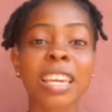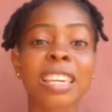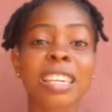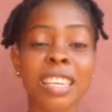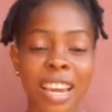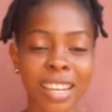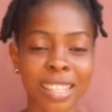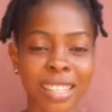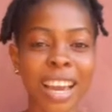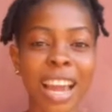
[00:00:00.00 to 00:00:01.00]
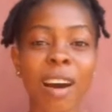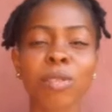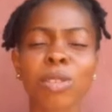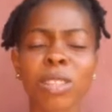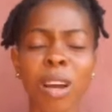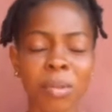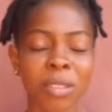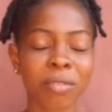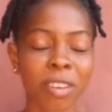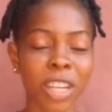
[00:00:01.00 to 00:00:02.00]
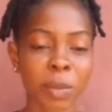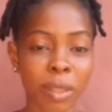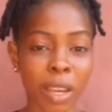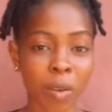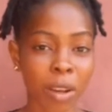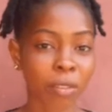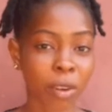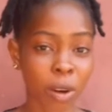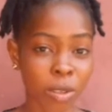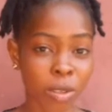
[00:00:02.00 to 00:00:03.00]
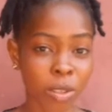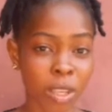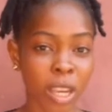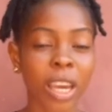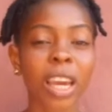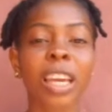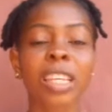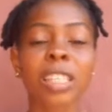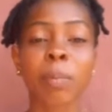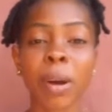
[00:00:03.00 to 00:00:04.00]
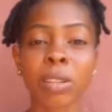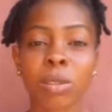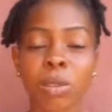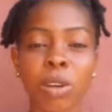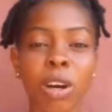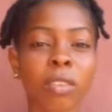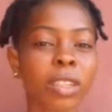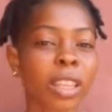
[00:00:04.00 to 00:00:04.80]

Yes, I have something very spectacular for us today. It's the part two of the